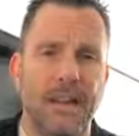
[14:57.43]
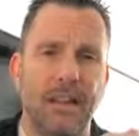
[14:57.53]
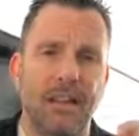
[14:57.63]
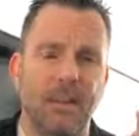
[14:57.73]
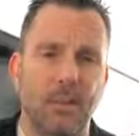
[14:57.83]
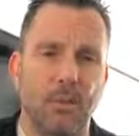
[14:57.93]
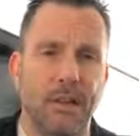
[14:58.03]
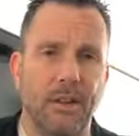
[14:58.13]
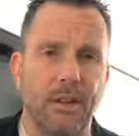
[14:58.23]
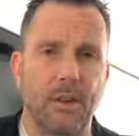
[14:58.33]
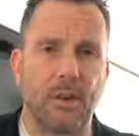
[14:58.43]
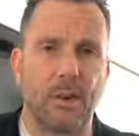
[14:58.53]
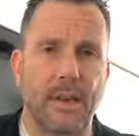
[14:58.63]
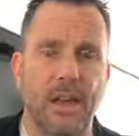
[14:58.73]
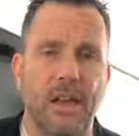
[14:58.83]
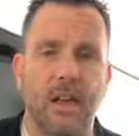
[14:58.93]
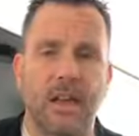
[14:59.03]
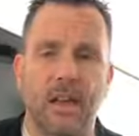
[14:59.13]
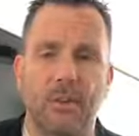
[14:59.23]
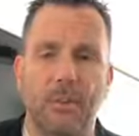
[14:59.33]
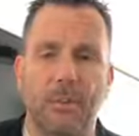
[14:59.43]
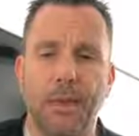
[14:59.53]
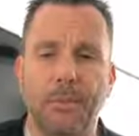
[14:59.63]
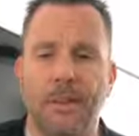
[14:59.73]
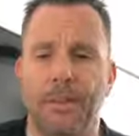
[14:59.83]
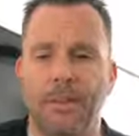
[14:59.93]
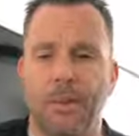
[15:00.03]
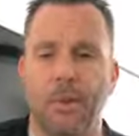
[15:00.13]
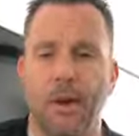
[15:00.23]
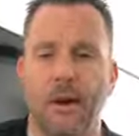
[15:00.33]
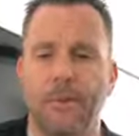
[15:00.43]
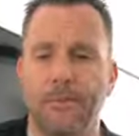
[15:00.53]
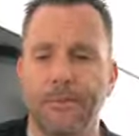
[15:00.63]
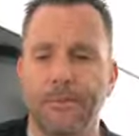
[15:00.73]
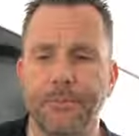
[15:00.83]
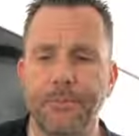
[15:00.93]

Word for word: and he does it when he's 30 in his public ministry as well.